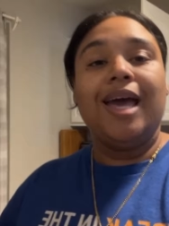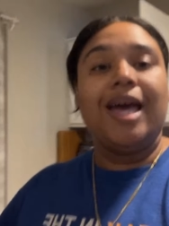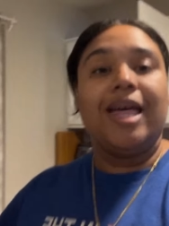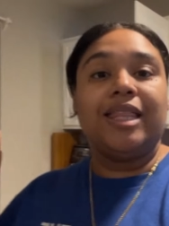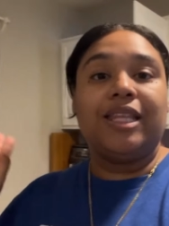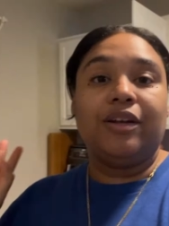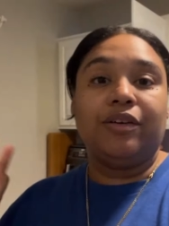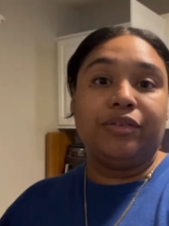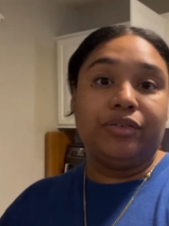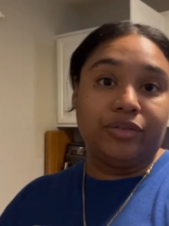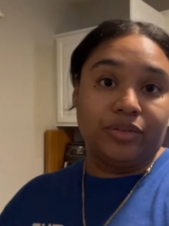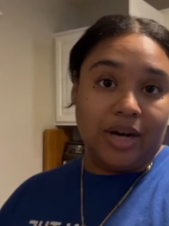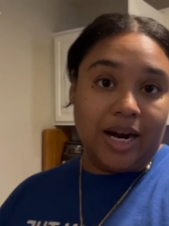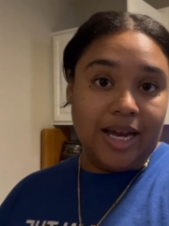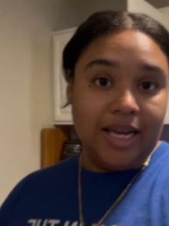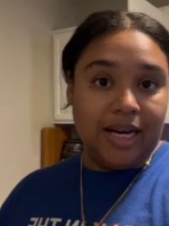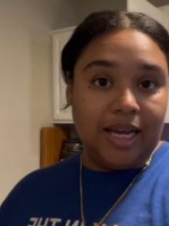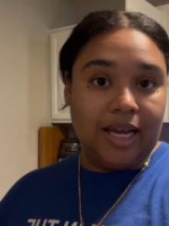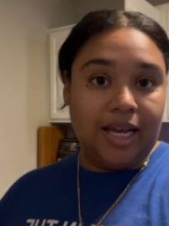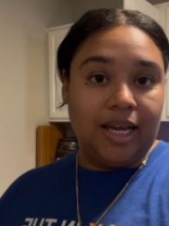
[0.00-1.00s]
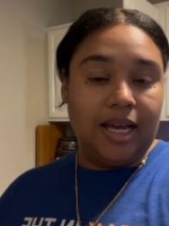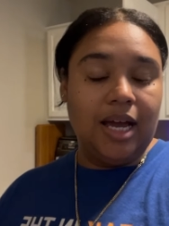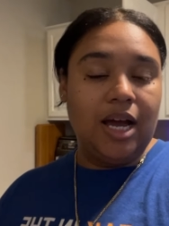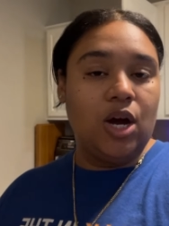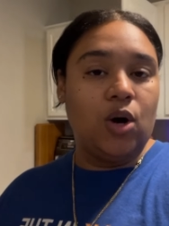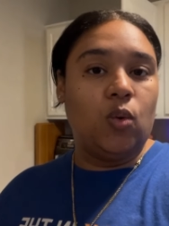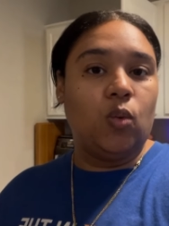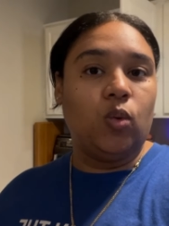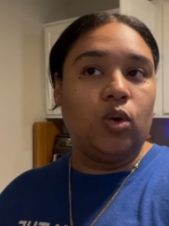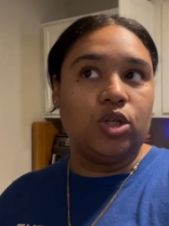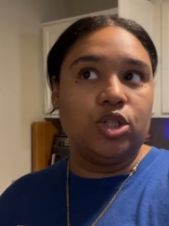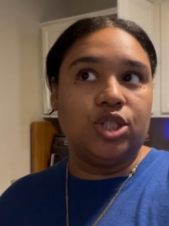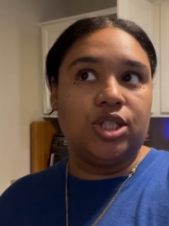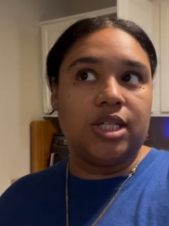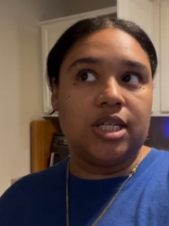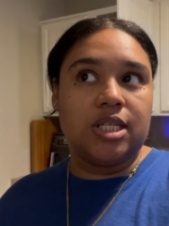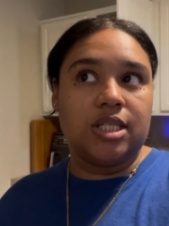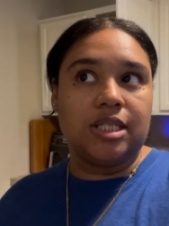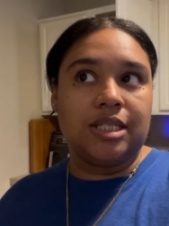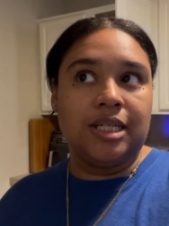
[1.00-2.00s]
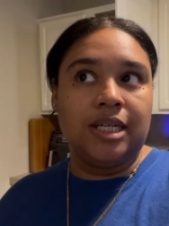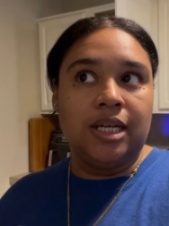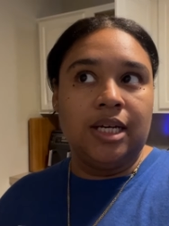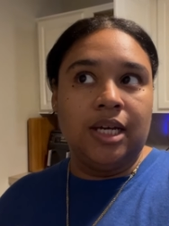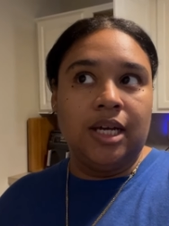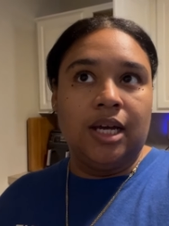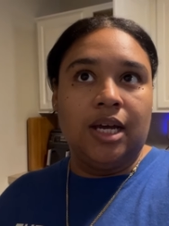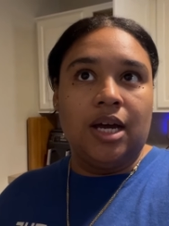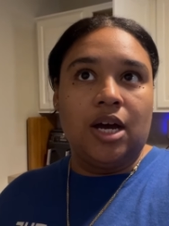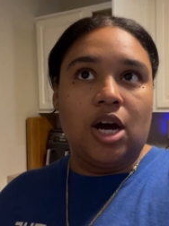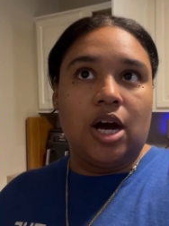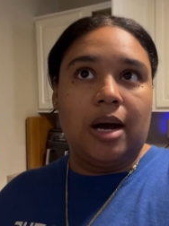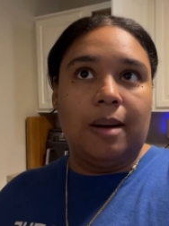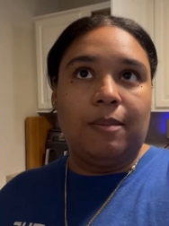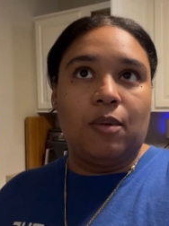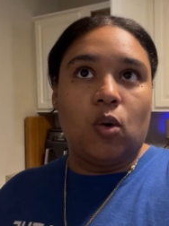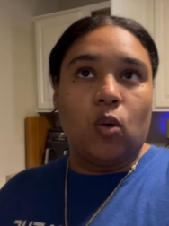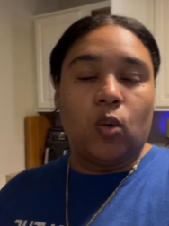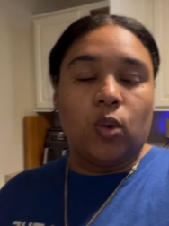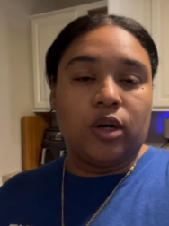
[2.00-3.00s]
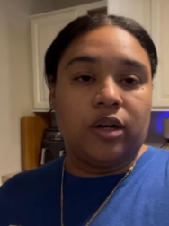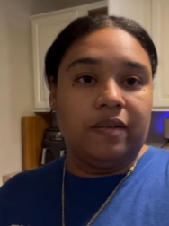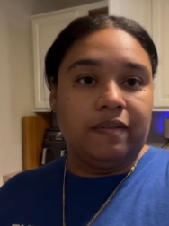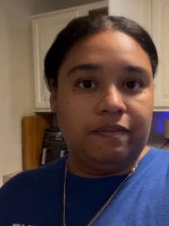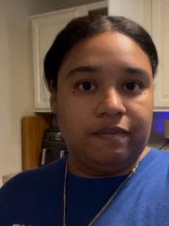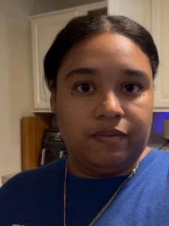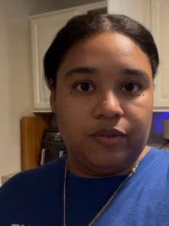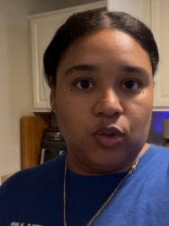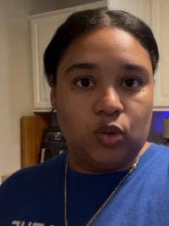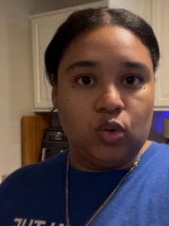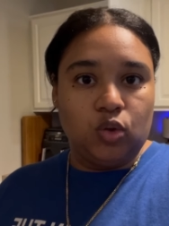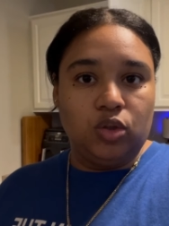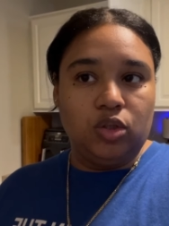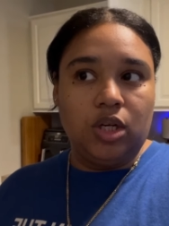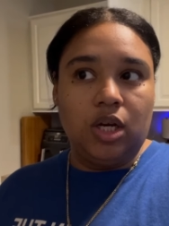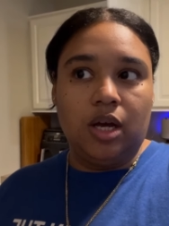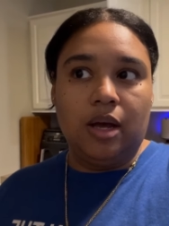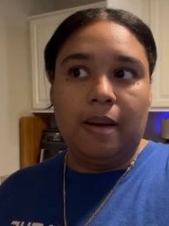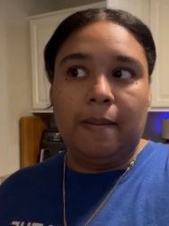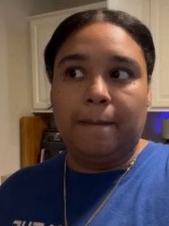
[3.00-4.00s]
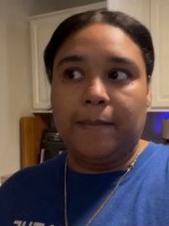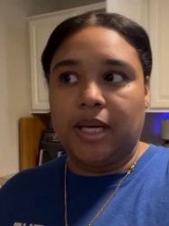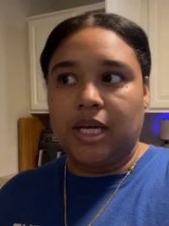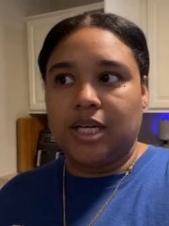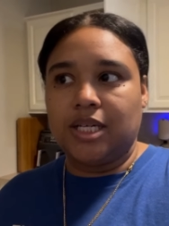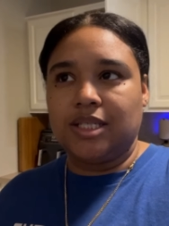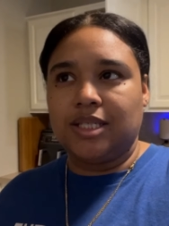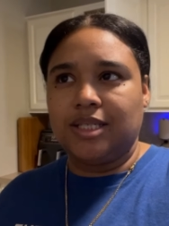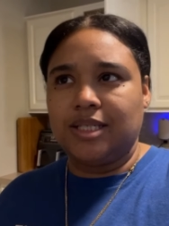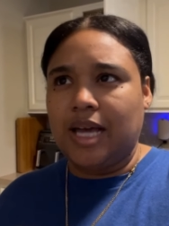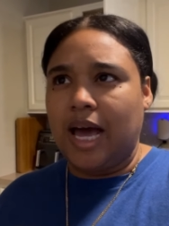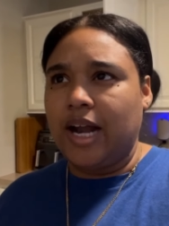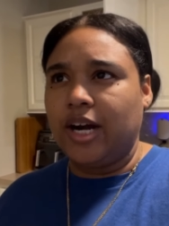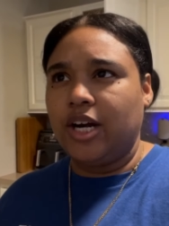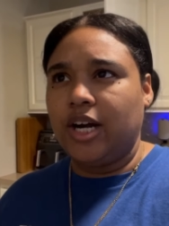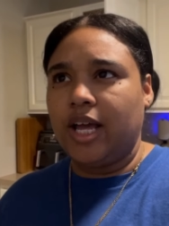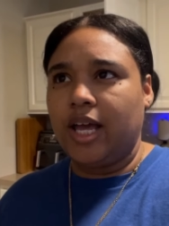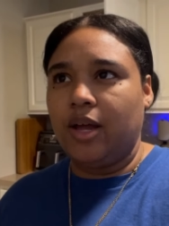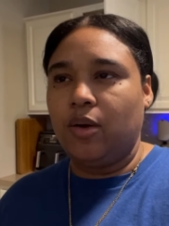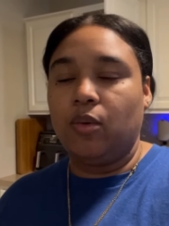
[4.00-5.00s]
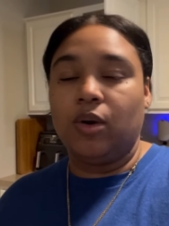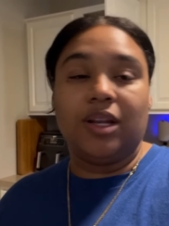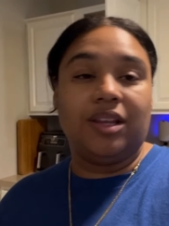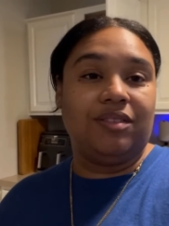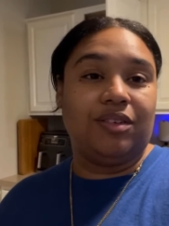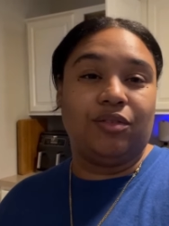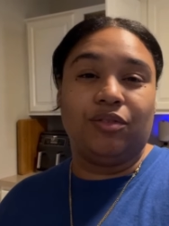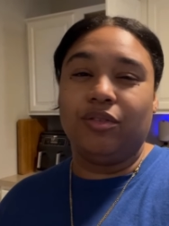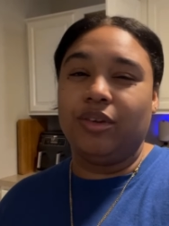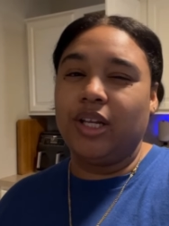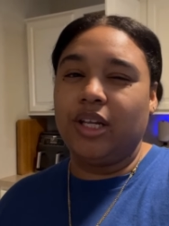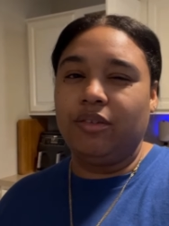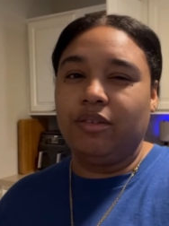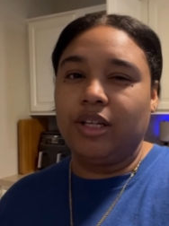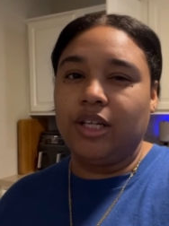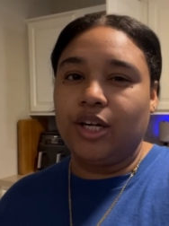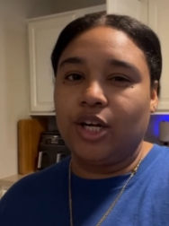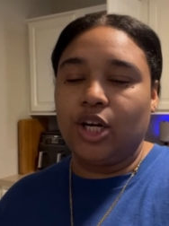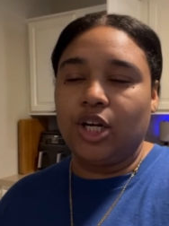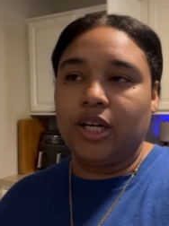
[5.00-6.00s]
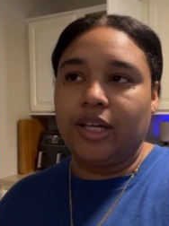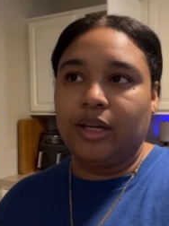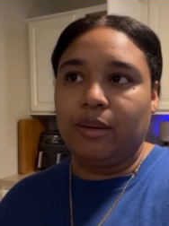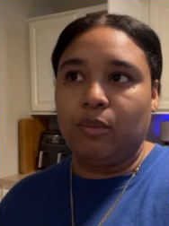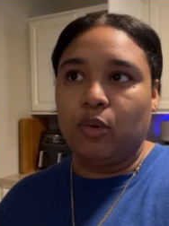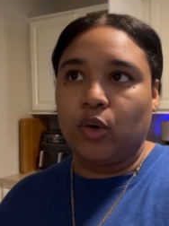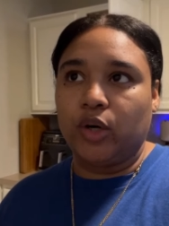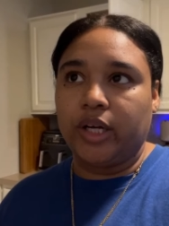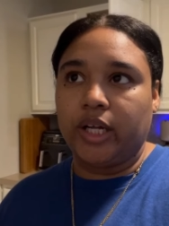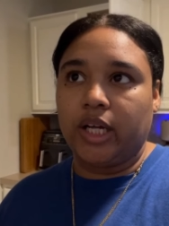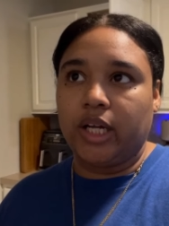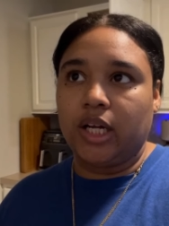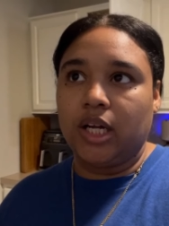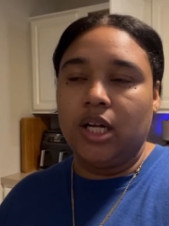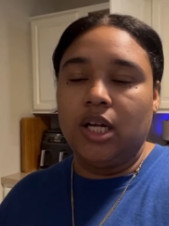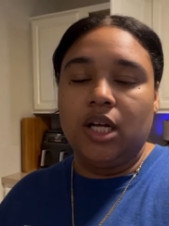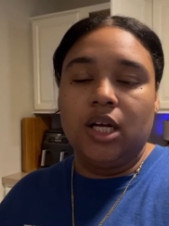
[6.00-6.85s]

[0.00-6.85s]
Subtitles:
And then Friday we'll just order food because Saturday we're leaving really, really early in the morning